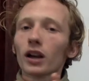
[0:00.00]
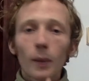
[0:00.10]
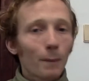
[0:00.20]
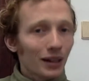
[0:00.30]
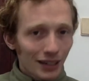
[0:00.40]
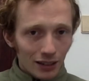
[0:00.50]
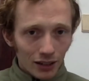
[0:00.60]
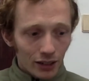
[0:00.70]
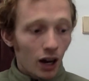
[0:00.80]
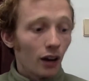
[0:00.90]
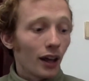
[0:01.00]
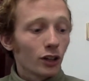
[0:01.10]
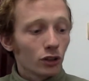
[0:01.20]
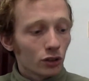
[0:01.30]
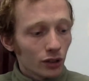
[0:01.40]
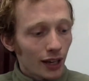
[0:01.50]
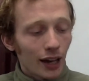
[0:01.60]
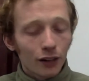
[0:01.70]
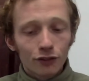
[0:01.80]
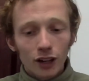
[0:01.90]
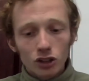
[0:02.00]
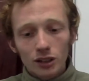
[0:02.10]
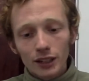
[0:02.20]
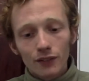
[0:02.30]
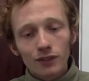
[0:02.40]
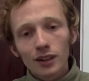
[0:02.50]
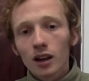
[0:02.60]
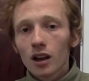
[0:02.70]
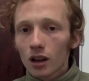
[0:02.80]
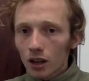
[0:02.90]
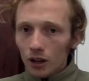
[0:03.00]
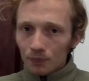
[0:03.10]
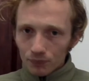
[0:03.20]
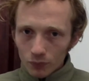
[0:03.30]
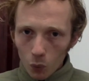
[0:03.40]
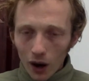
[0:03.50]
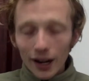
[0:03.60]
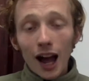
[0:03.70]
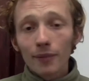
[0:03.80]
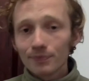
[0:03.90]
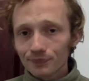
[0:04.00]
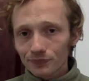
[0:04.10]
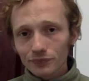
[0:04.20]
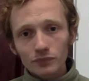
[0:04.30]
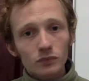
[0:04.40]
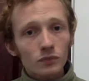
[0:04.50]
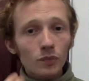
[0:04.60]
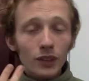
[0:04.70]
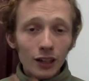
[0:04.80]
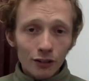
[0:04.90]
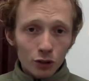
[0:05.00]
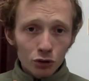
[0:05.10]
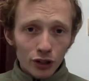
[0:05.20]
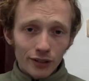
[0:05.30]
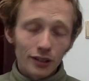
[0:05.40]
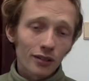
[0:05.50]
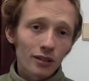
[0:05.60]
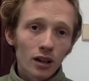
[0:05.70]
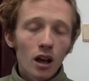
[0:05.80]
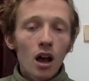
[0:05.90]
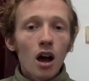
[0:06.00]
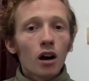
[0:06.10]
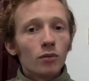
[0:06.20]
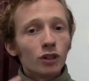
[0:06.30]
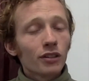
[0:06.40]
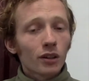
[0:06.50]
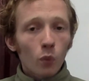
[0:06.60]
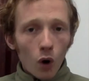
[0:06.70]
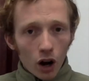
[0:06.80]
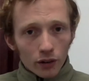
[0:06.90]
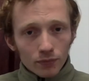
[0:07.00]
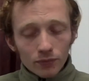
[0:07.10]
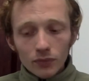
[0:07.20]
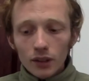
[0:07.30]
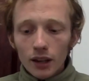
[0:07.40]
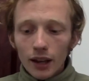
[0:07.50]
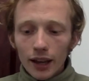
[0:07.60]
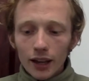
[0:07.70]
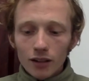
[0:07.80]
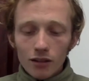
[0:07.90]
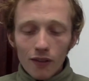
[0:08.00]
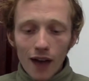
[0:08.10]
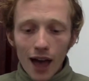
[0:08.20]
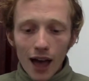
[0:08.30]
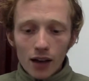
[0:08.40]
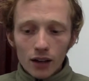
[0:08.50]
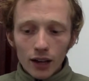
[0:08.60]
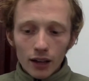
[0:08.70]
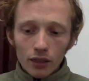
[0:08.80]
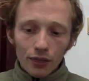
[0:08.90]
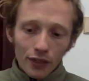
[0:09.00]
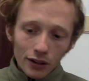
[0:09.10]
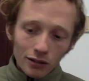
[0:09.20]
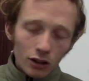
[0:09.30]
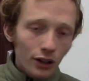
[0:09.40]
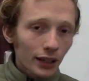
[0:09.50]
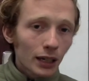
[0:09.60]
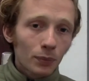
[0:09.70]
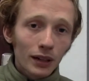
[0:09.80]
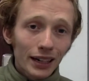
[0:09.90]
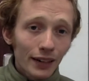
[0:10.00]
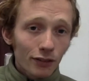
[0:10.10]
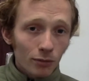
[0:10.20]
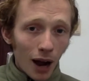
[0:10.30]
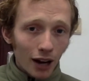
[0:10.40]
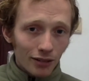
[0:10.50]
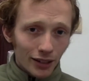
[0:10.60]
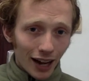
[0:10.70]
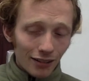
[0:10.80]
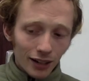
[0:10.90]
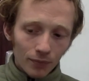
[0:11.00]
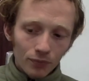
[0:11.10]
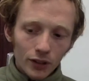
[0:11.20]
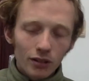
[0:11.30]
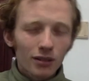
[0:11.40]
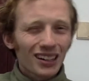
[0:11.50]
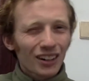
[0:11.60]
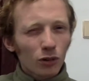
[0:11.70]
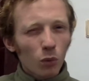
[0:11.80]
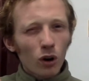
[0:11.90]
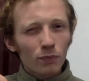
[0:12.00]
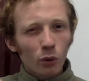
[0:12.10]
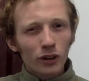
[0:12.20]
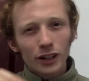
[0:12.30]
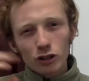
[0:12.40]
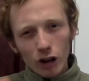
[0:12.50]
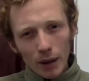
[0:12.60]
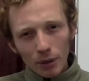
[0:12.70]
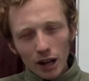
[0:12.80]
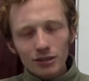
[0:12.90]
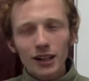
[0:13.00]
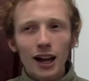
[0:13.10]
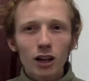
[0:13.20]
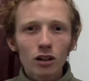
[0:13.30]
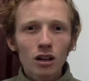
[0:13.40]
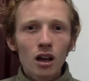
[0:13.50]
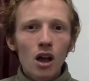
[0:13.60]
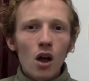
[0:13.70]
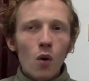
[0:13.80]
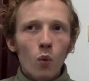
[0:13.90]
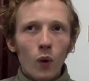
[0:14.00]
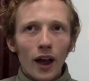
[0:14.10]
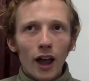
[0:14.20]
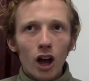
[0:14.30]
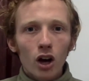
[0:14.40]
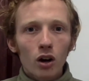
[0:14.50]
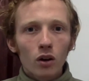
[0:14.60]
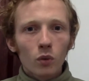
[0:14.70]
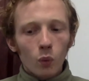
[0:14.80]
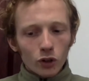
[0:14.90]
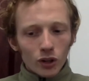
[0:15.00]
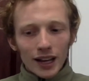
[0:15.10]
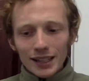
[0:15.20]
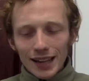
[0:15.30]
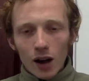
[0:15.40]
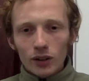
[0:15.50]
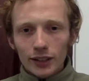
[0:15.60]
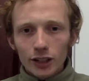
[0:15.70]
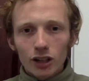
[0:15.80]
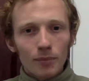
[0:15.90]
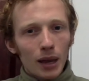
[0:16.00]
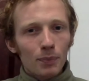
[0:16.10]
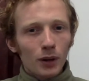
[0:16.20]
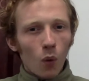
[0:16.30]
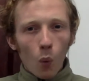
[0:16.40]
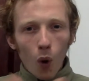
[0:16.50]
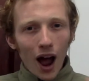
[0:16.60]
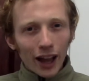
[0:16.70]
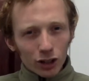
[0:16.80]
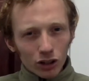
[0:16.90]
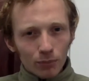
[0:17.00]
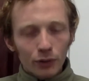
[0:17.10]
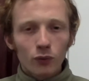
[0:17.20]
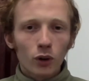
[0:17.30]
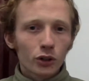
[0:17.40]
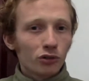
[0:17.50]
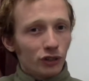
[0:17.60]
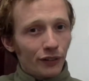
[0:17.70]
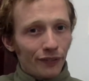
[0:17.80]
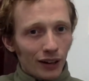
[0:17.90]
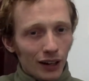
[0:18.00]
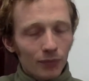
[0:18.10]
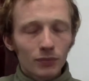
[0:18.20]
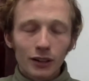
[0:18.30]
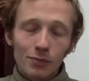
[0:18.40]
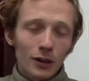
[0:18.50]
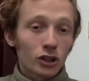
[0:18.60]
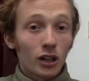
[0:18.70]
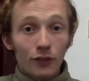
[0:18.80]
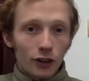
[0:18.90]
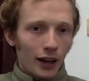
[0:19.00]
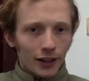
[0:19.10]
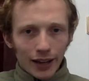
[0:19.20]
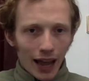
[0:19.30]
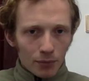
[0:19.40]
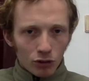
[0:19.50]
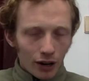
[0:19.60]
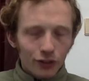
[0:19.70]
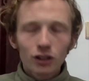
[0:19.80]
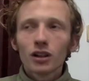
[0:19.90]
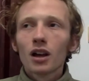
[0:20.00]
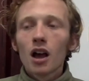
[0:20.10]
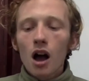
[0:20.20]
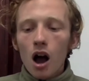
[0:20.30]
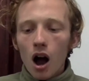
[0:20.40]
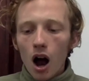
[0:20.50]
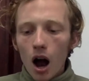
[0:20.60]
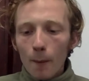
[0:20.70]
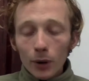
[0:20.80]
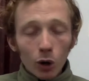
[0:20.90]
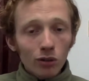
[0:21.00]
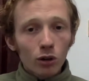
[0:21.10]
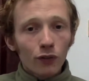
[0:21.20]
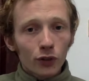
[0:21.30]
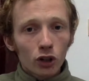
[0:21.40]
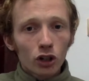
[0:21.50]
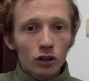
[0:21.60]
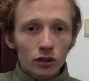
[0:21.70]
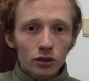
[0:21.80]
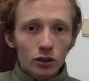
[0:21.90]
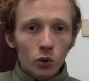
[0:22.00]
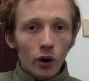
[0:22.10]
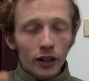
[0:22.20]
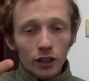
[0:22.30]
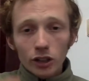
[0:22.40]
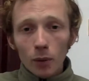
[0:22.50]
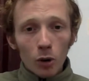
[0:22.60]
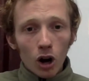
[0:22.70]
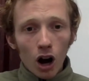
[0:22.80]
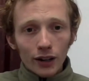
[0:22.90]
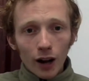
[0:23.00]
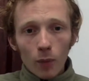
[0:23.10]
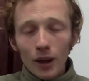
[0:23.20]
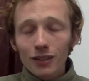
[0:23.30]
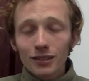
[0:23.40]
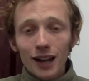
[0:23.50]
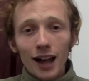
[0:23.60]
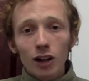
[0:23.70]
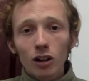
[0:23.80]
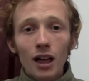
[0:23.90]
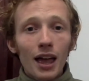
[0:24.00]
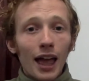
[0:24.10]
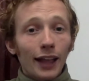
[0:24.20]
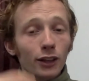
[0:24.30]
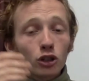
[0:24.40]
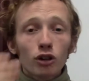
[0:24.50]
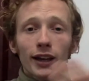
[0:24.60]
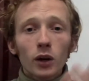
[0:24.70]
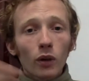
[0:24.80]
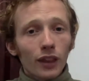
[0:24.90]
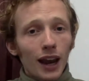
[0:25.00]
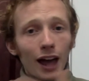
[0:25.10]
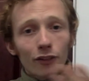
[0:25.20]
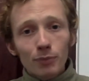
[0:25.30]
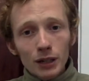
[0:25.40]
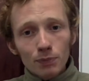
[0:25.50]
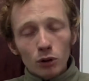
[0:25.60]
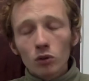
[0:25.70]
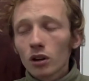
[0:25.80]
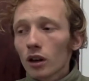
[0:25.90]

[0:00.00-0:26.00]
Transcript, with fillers: completely done and you're getting fresh leaves. Why not? There's two reasons. Reason one is that this is going to keep the leaves from oxidizing. This is a little more important in grandpa style where when you get down here, it may be a while before you refill it, especially if you're like a cab driver. Um, but also if you're doing the double gong dao based style and you're drinking with a lot of people,